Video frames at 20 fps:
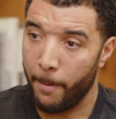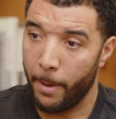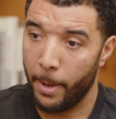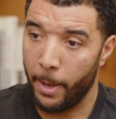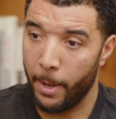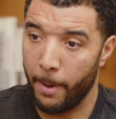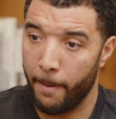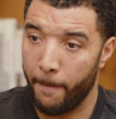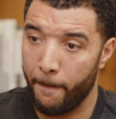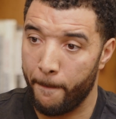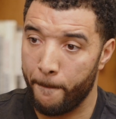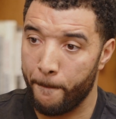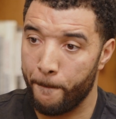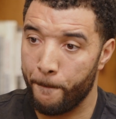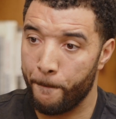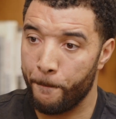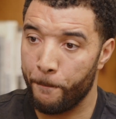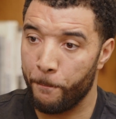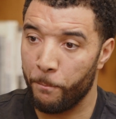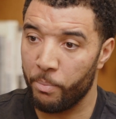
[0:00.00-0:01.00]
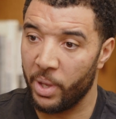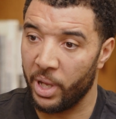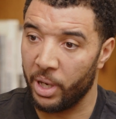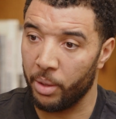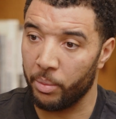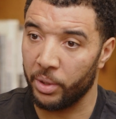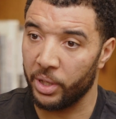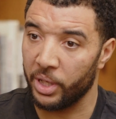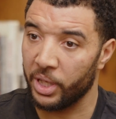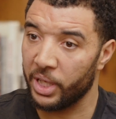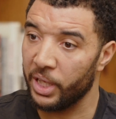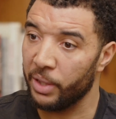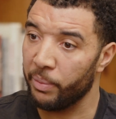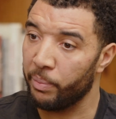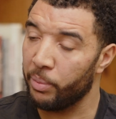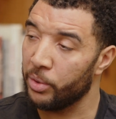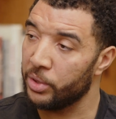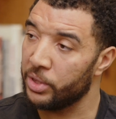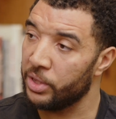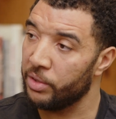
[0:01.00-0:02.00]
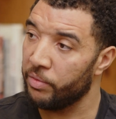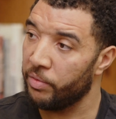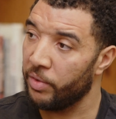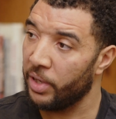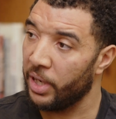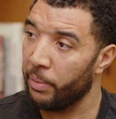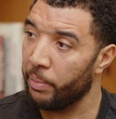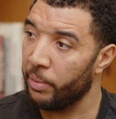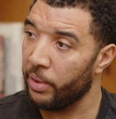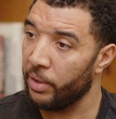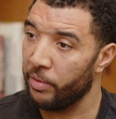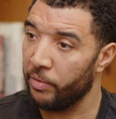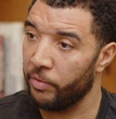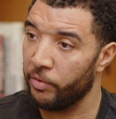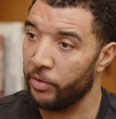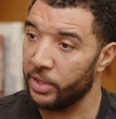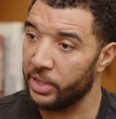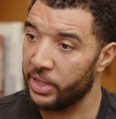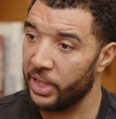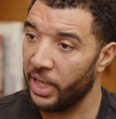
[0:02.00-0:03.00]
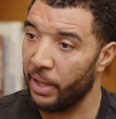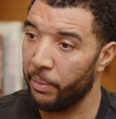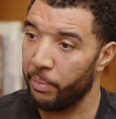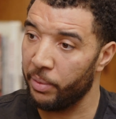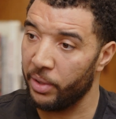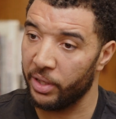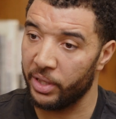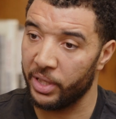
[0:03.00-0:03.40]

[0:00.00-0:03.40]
And I'm going to keep pushing for it to happen.